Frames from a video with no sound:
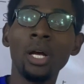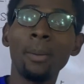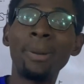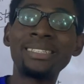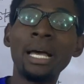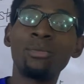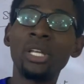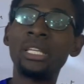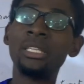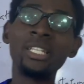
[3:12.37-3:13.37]
By the time
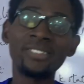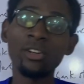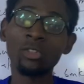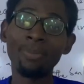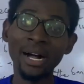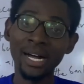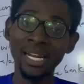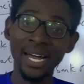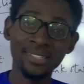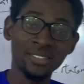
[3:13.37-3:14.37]
they send you the bank
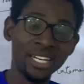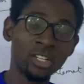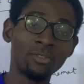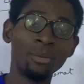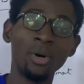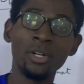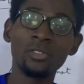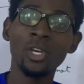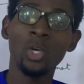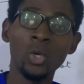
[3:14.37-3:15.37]
alert at the end of the month,
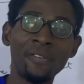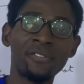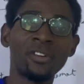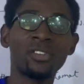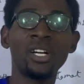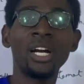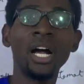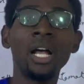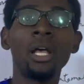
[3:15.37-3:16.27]
you have 5,000 naira.